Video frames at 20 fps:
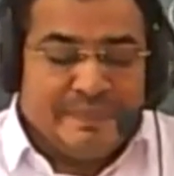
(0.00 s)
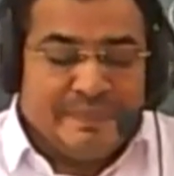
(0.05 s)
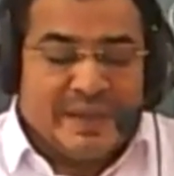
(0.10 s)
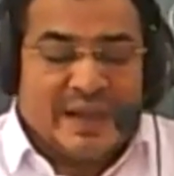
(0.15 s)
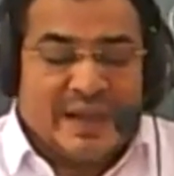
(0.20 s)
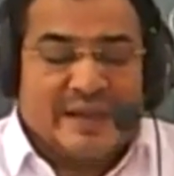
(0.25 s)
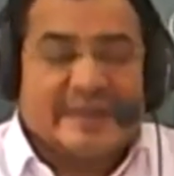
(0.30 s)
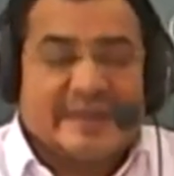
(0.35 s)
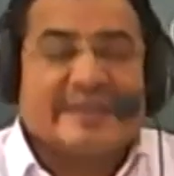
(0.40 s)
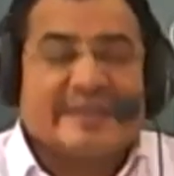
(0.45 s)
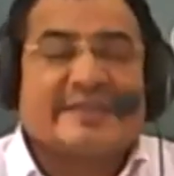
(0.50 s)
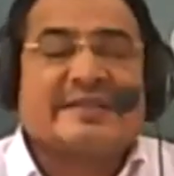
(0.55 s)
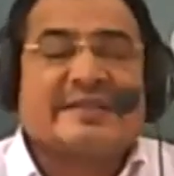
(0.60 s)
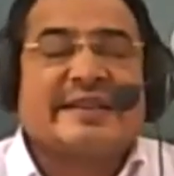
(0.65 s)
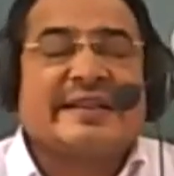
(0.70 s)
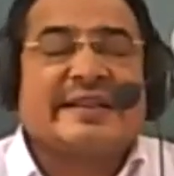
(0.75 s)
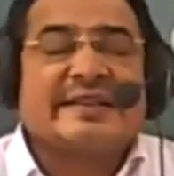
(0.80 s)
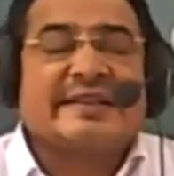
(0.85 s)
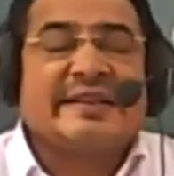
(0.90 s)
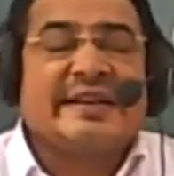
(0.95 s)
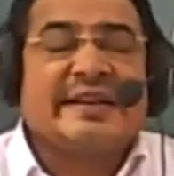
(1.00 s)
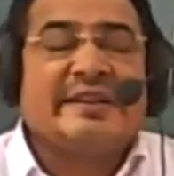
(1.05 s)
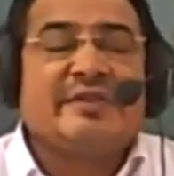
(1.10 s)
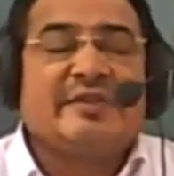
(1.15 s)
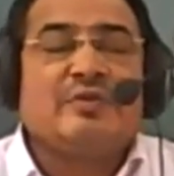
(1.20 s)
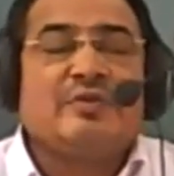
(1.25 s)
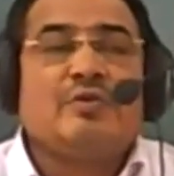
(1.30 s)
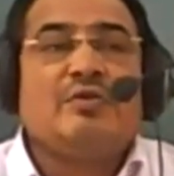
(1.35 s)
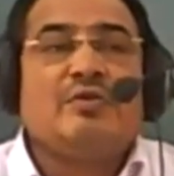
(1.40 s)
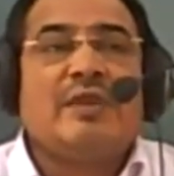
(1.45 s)
restricted
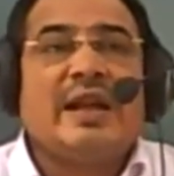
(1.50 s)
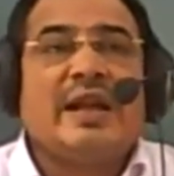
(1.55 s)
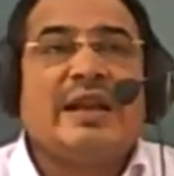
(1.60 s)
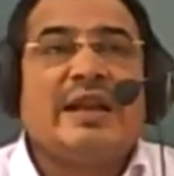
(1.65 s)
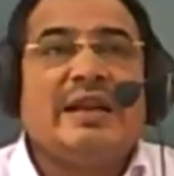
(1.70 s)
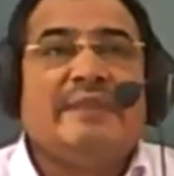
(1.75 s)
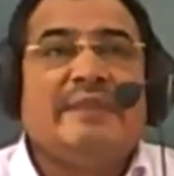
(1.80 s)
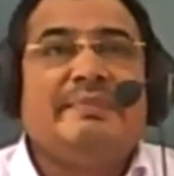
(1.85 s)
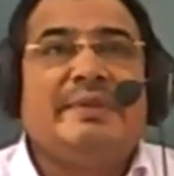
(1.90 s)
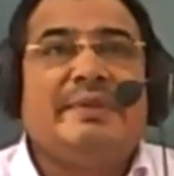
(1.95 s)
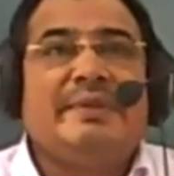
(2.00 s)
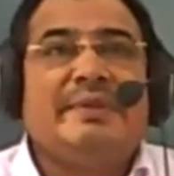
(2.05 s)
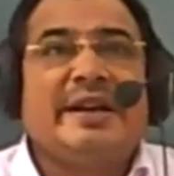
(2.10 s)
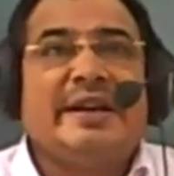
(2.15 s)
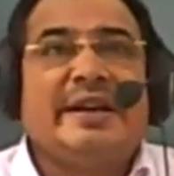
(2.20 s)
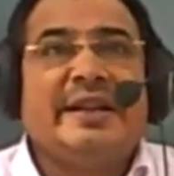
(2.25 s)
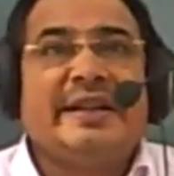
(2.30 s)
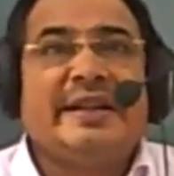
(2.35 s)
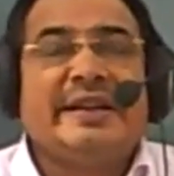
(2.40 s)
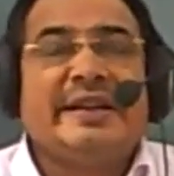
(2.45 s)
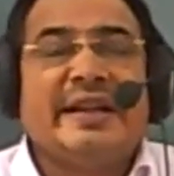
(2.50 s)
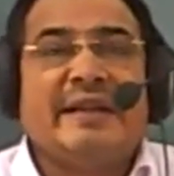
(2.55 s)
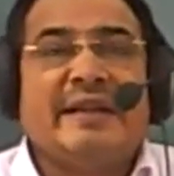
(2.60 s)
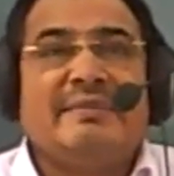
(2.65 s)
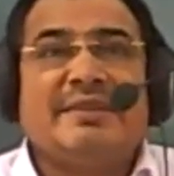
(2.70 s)
to a limited area.